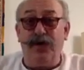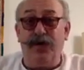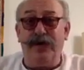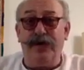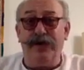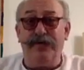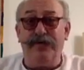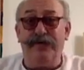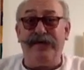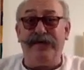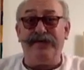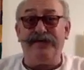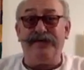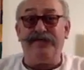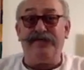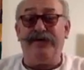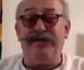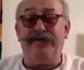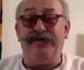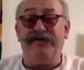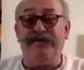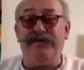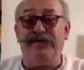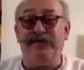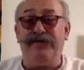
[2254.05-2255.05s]
that makes
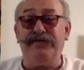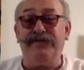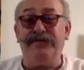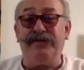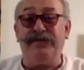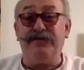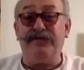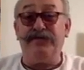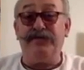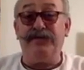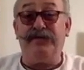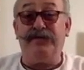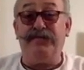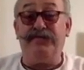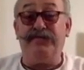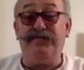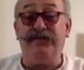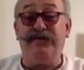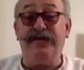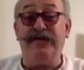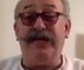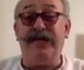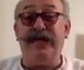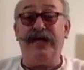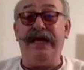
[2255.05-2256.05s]
perfumes, and it was a
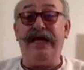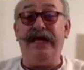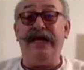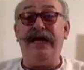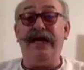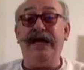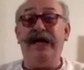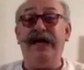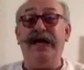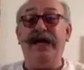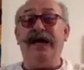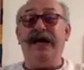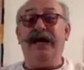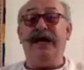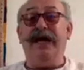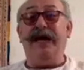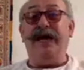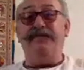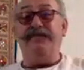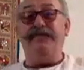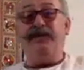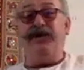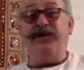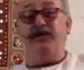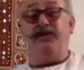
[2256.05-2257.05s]
completely
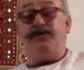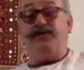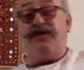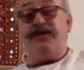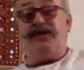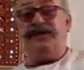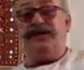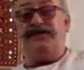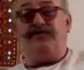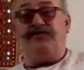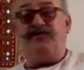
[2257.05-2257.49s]
useless